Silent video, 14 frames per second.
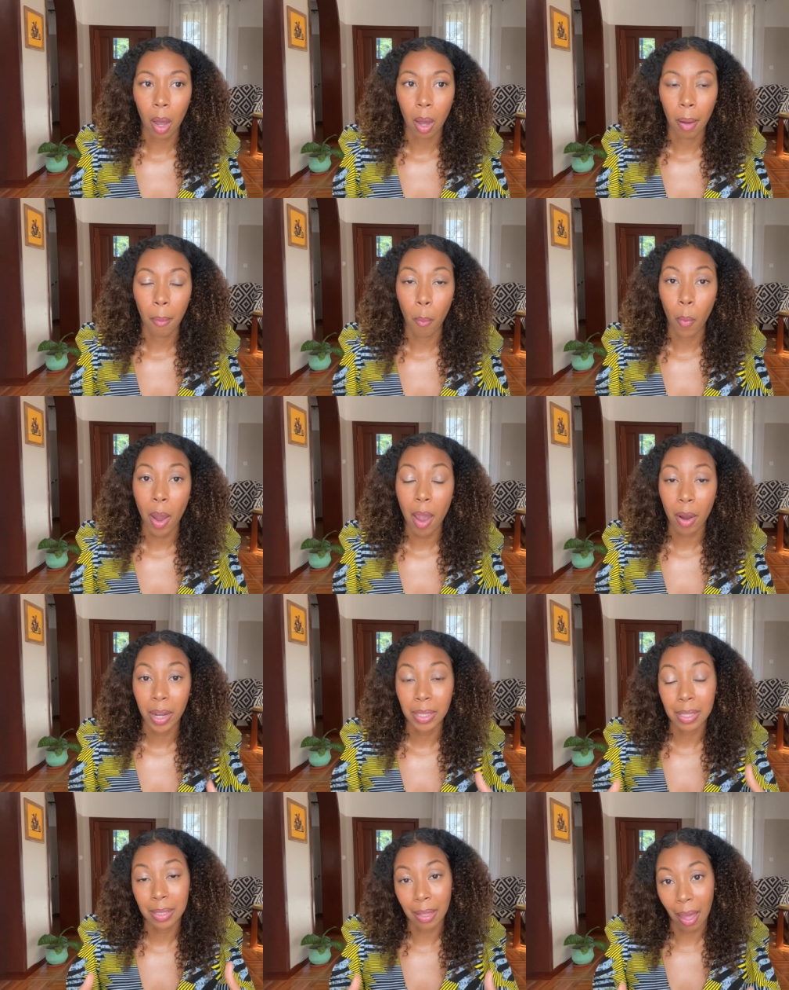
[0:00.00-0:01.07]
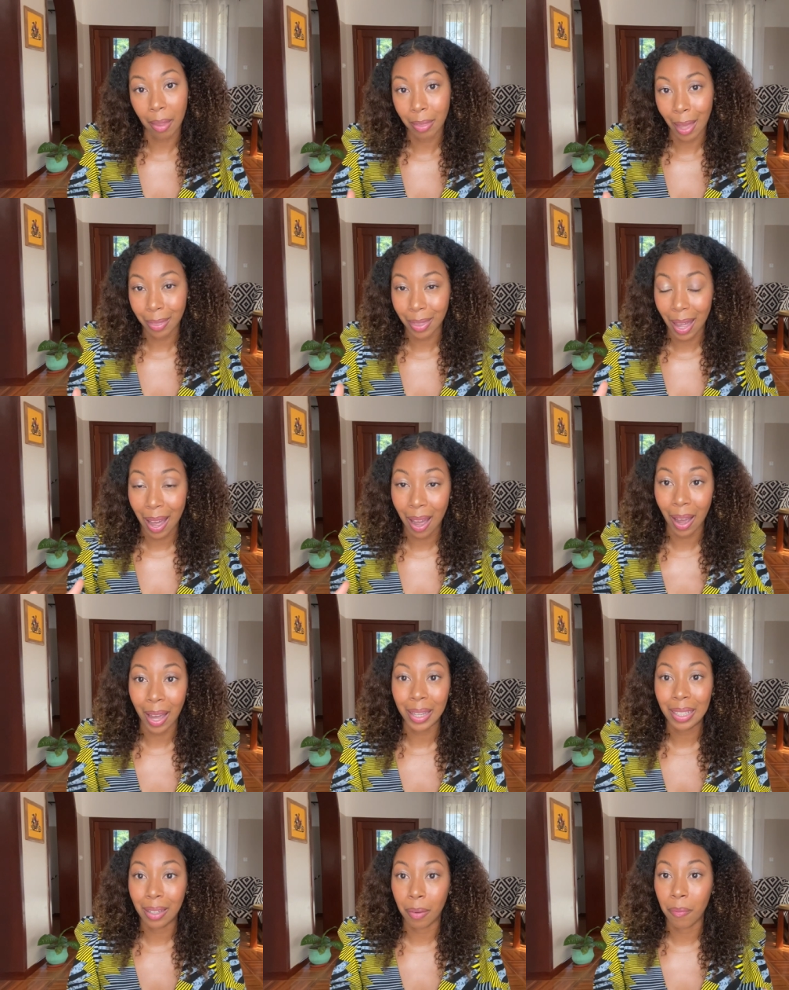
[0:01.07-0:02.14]
where it's said that the
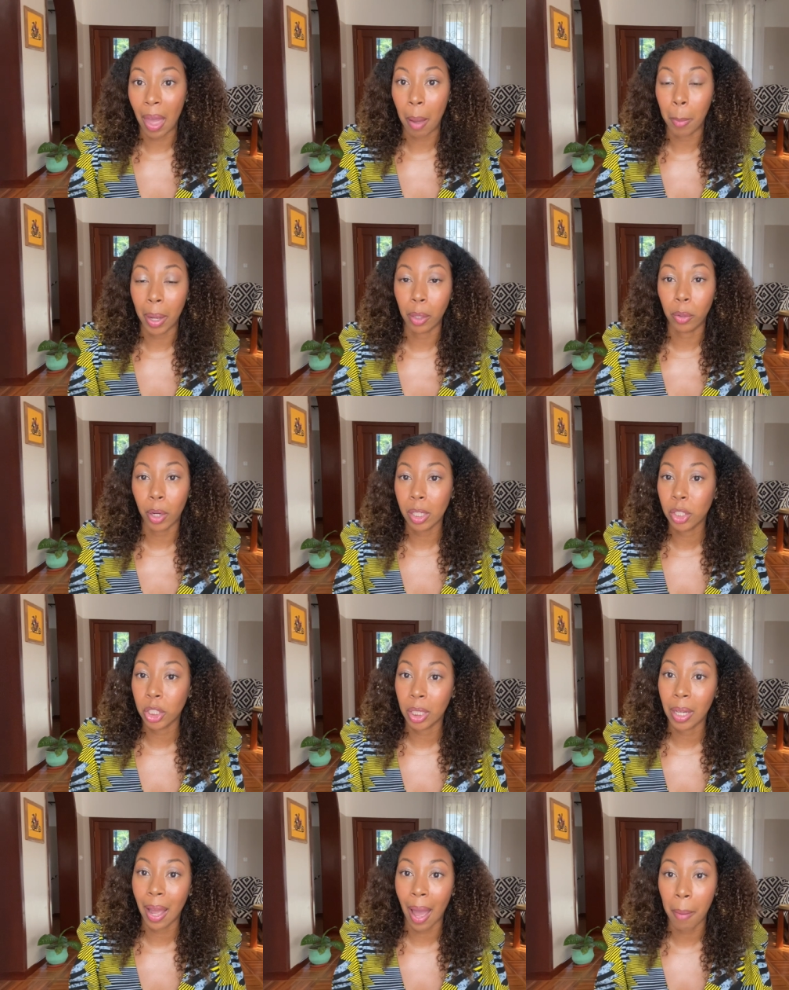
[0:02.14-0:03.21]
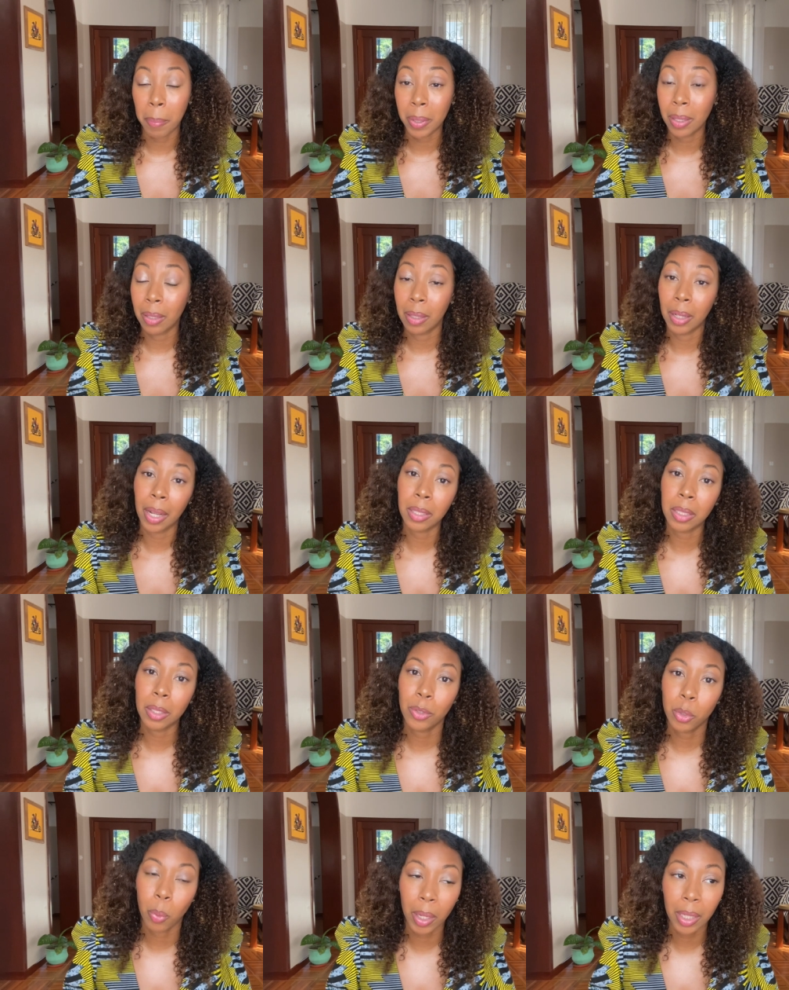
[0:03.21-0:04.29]
height of that migration happened in the
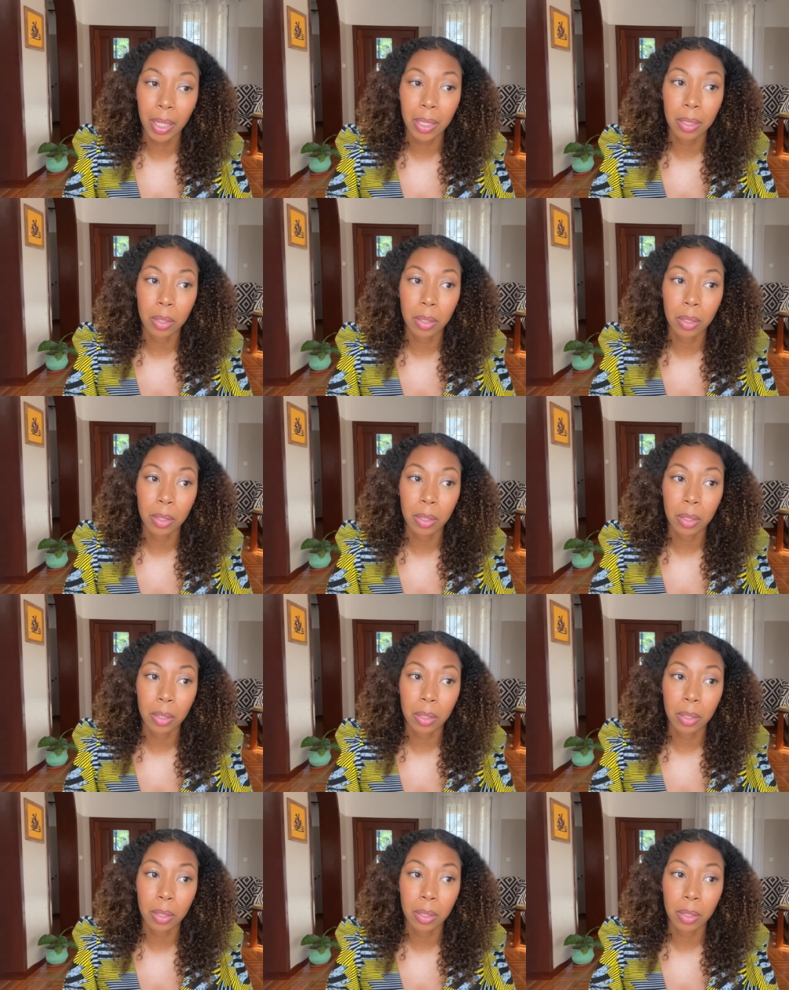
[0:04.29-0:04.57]
1920s.